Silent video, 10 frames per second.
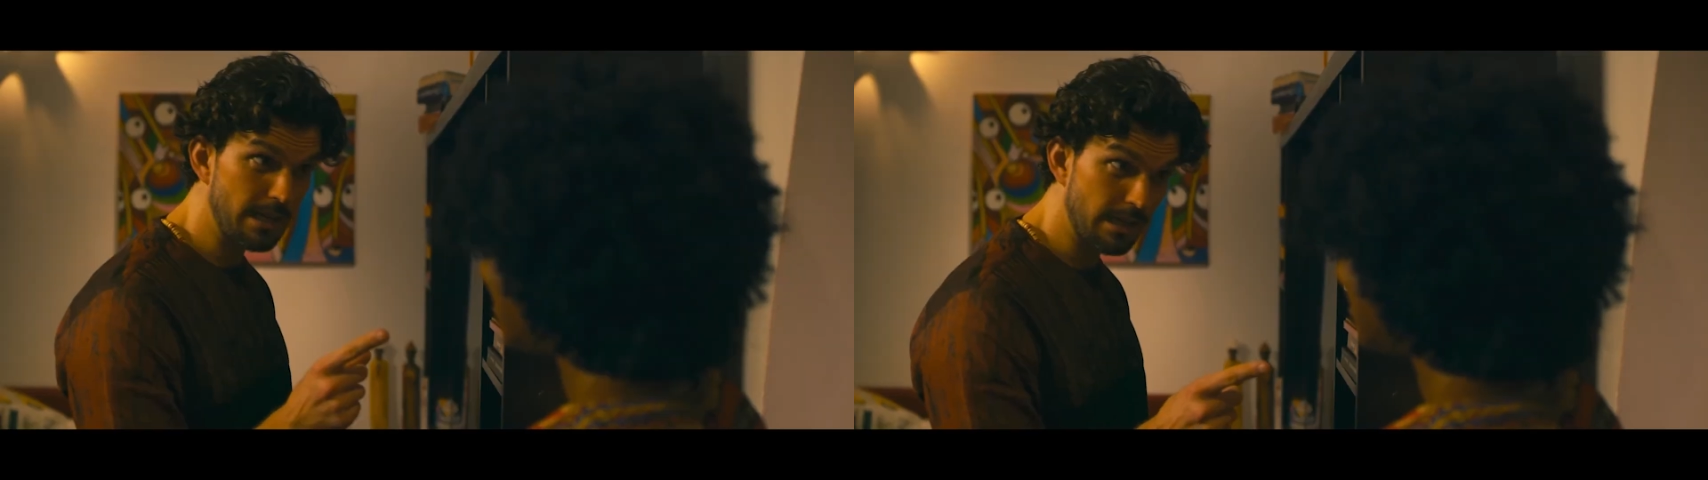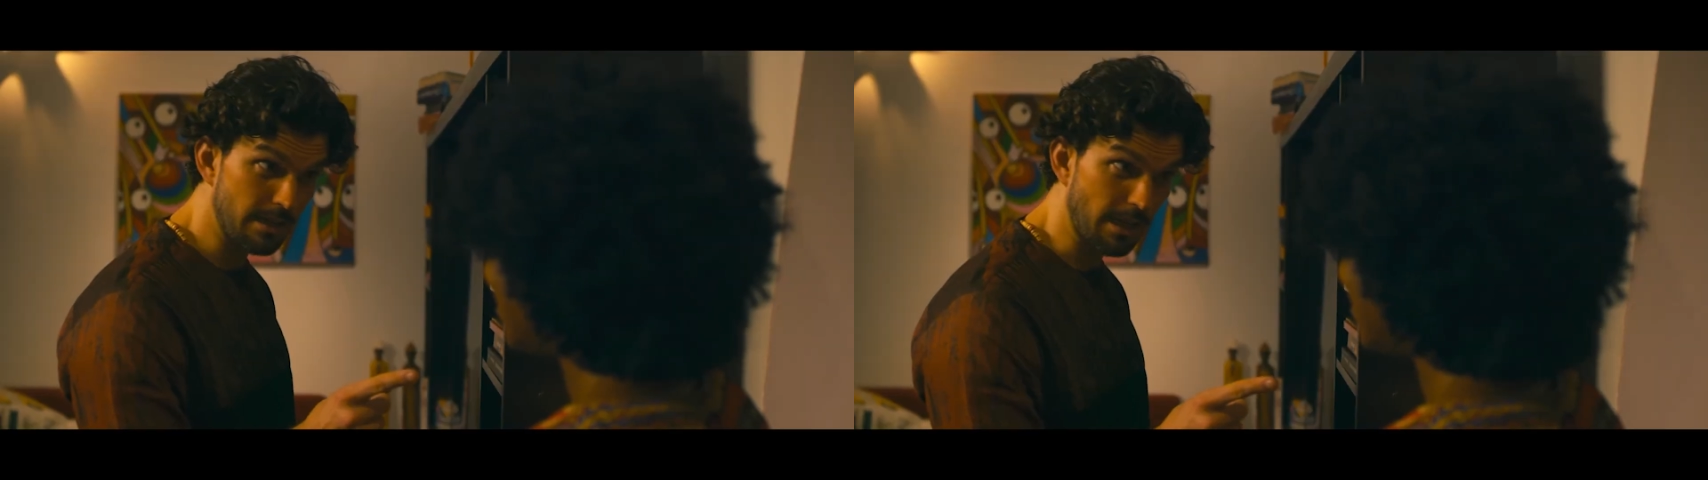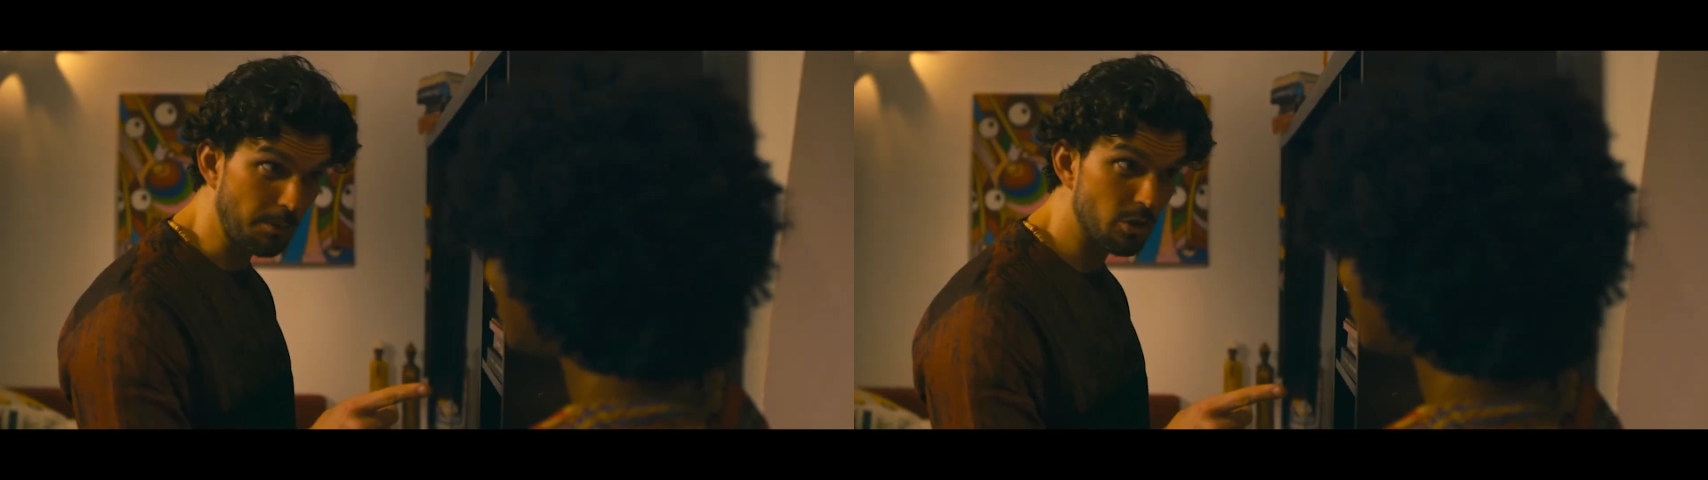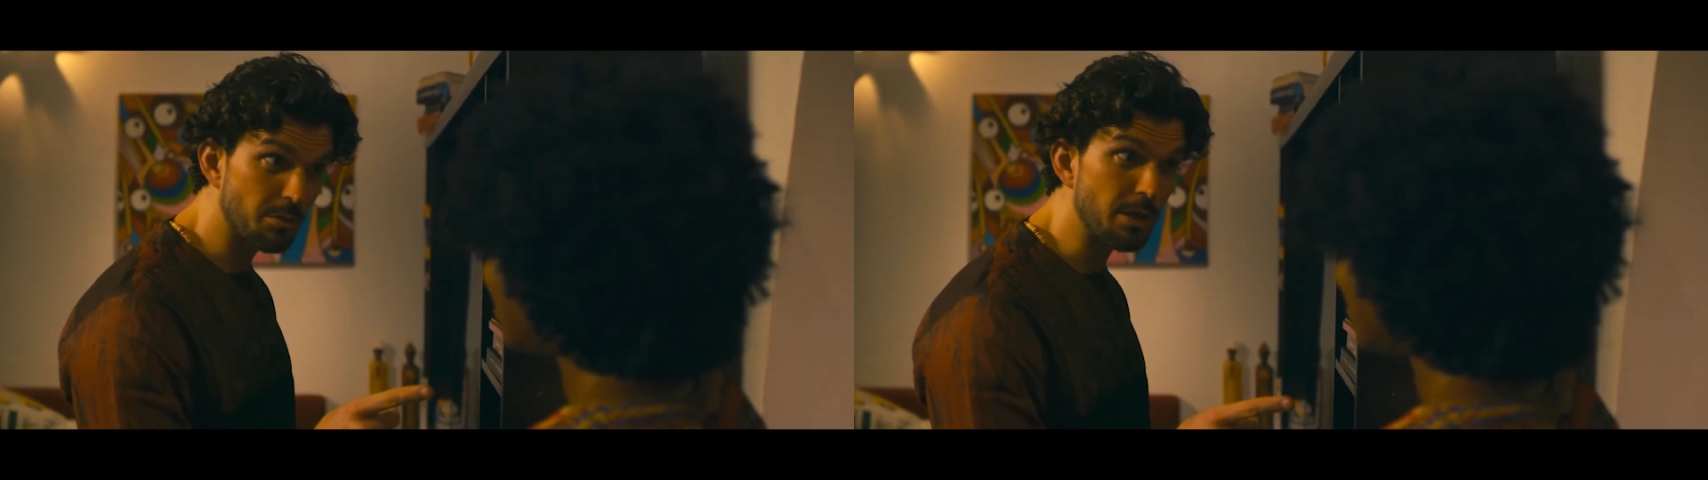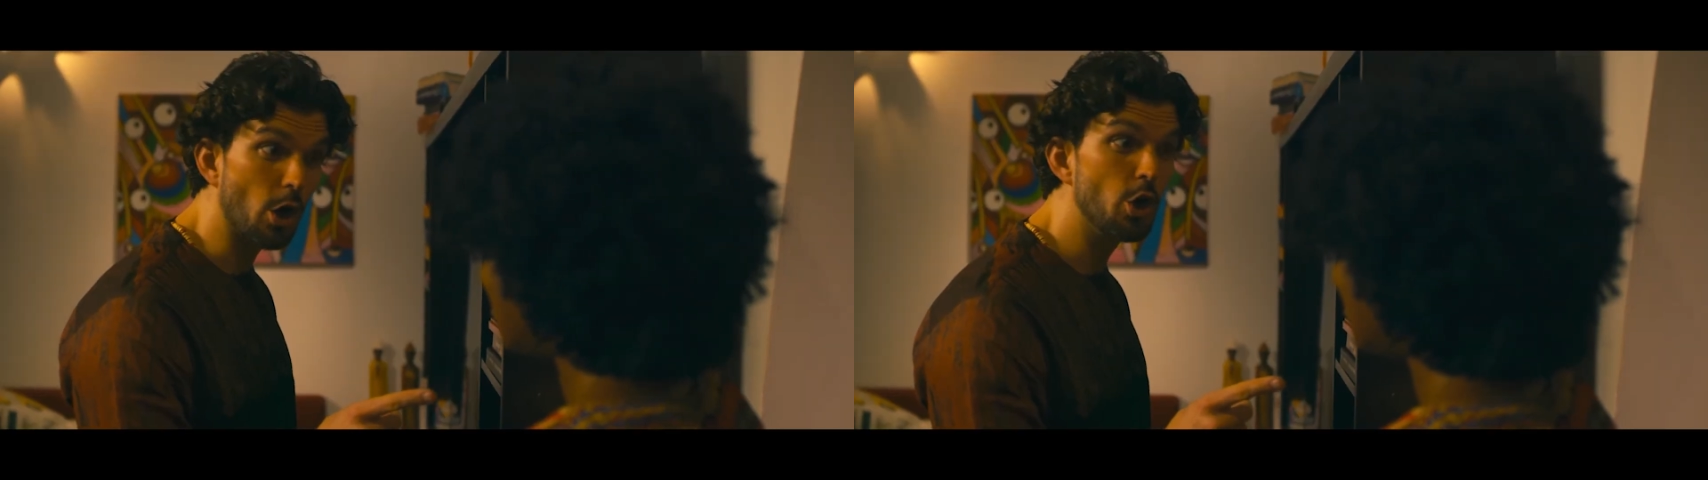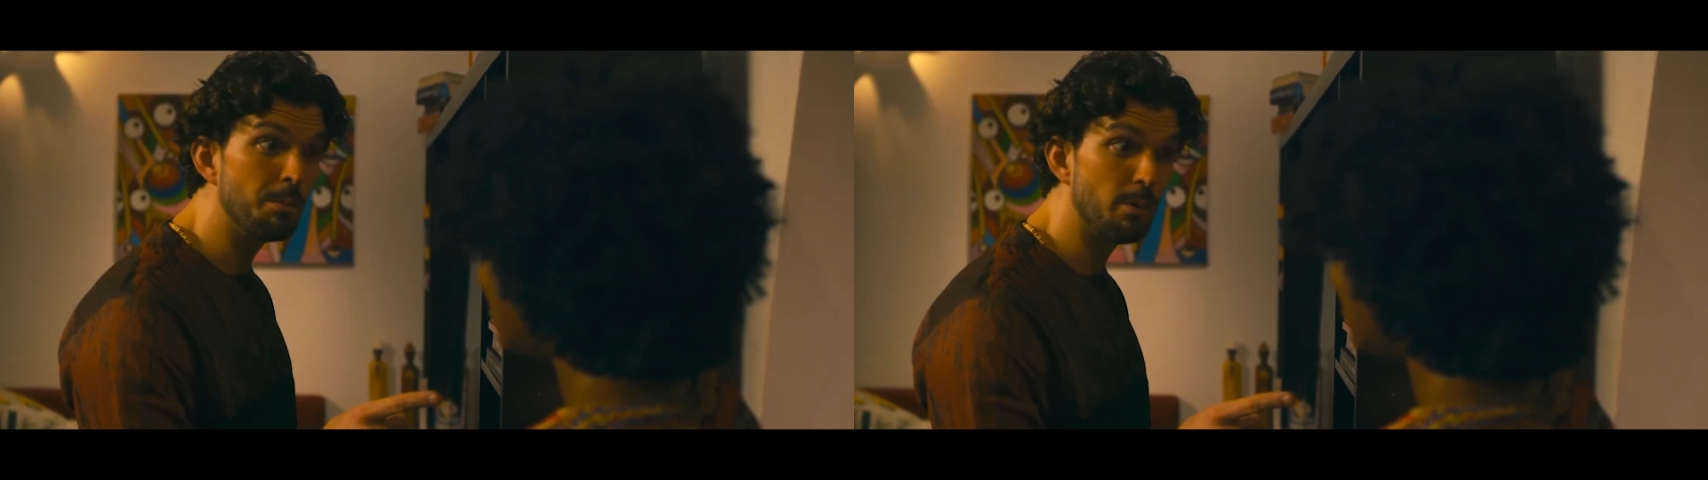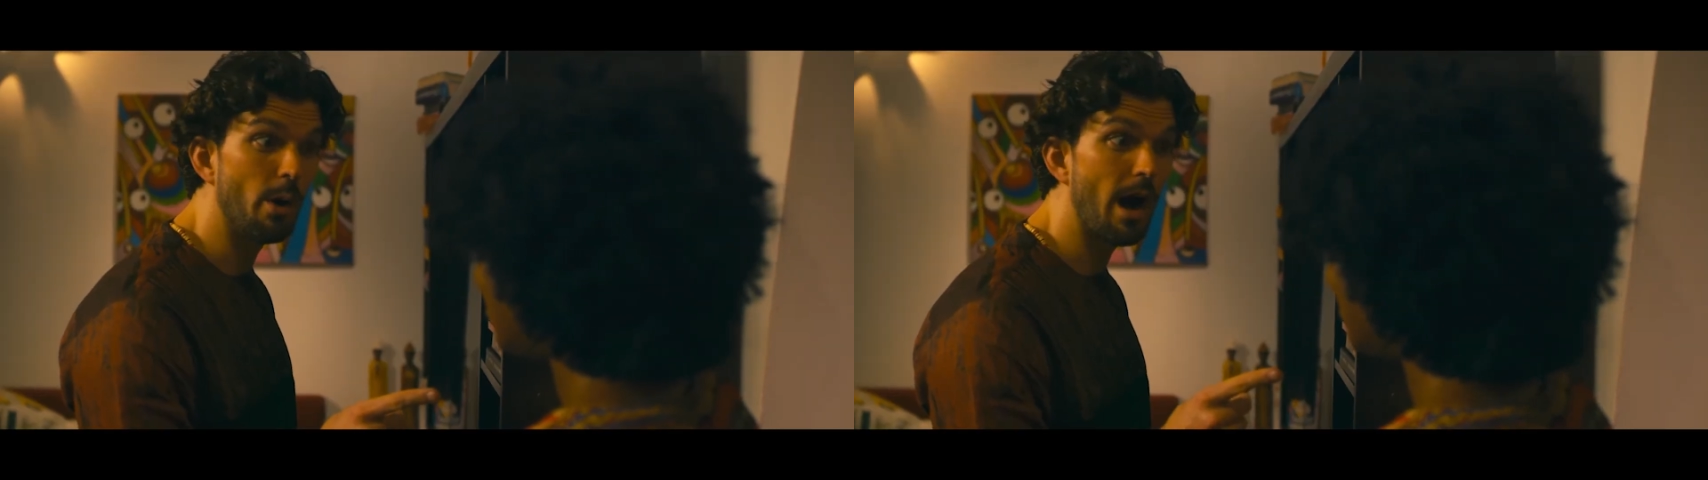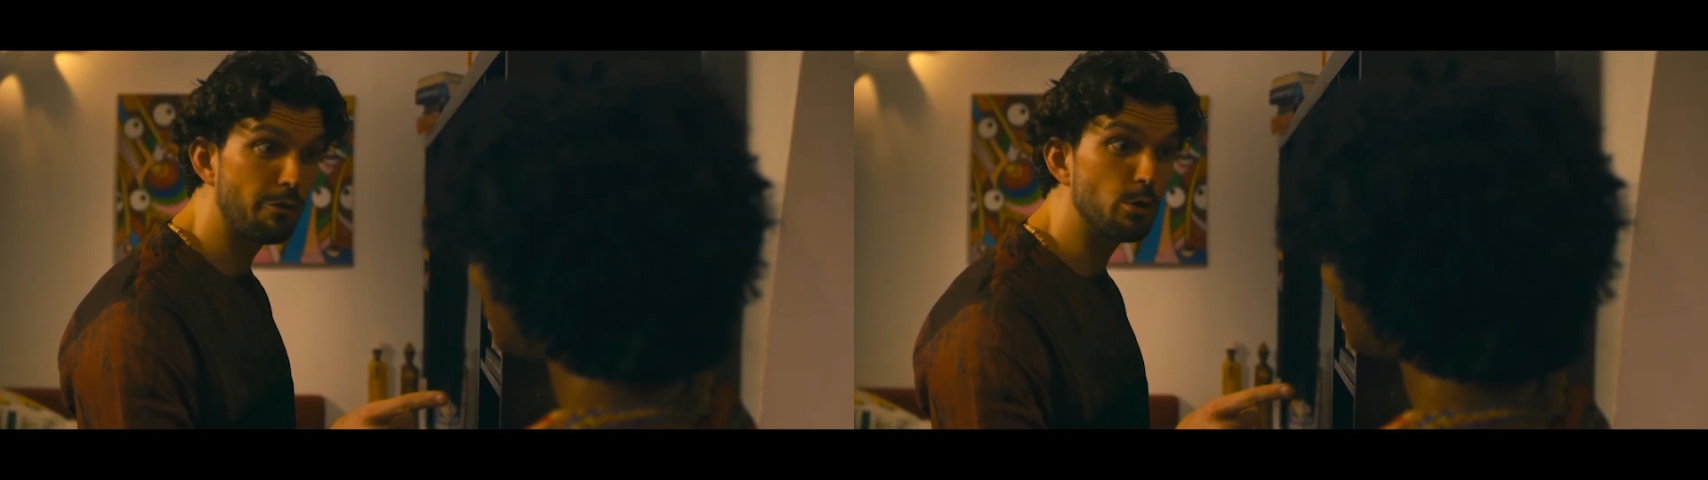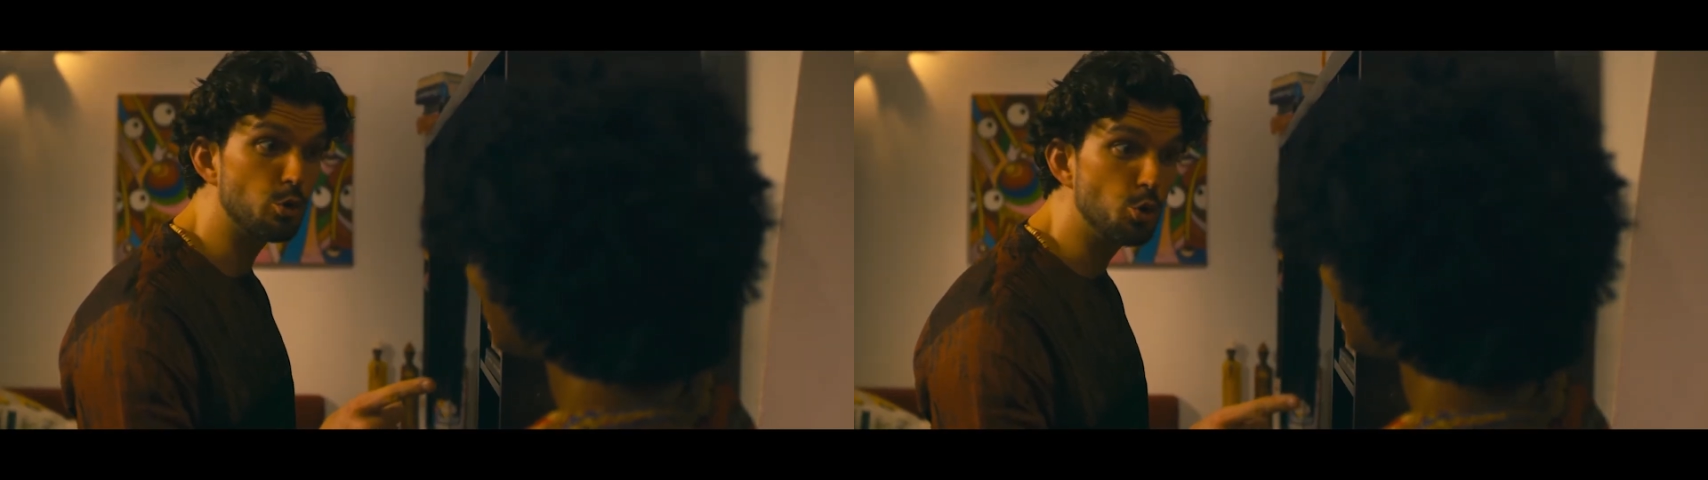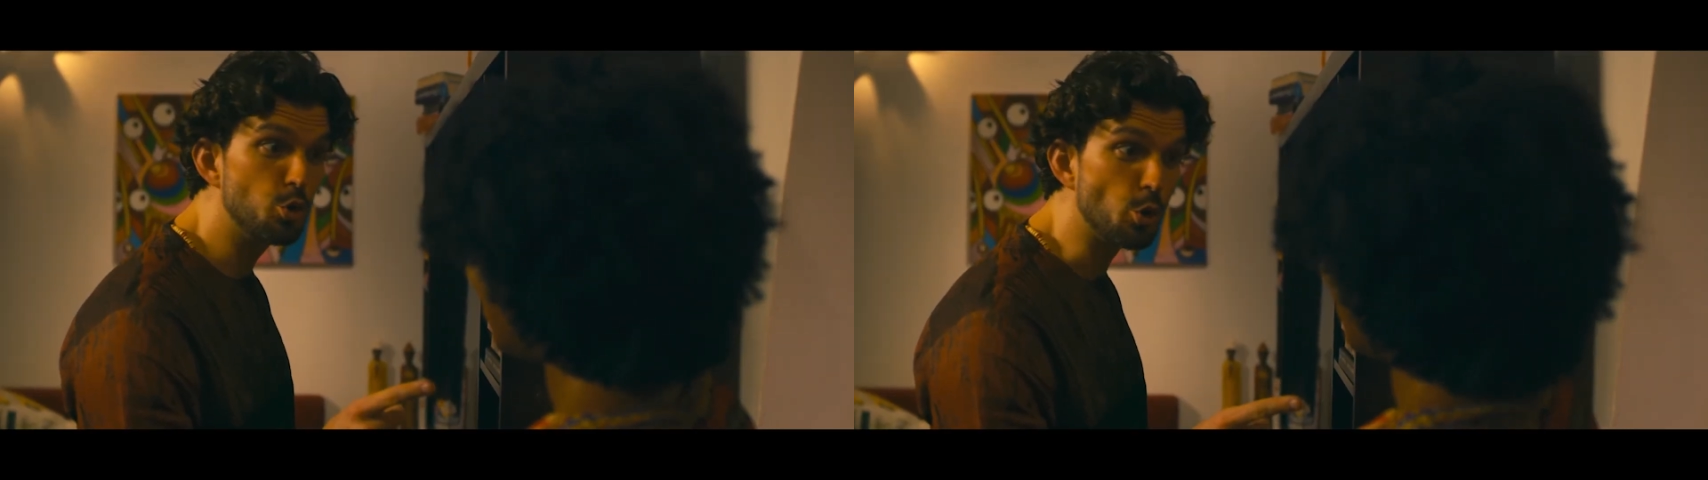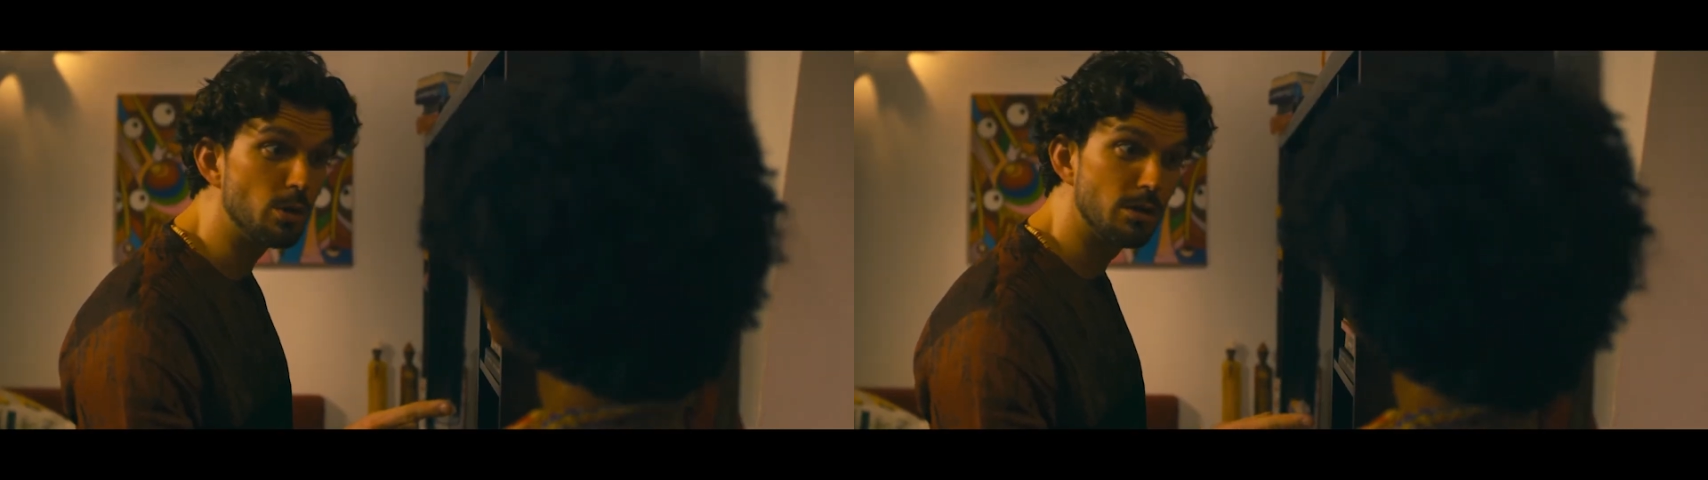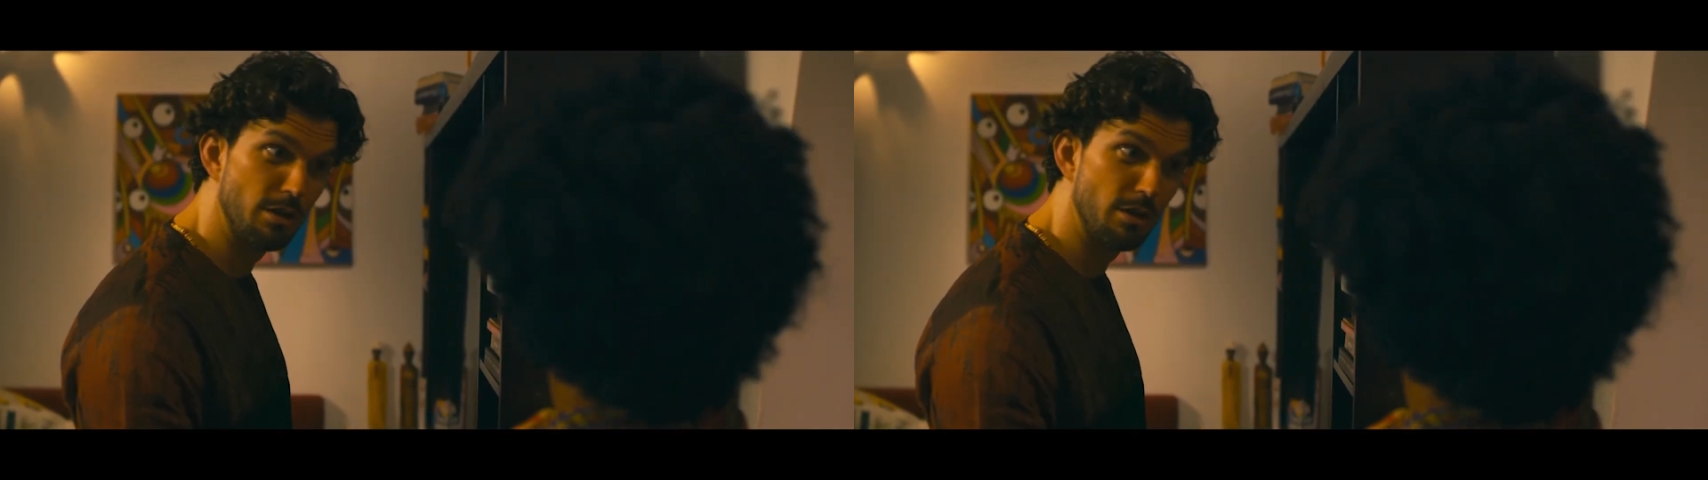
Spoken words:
my nickname used to be Oyinbo Afro Juju.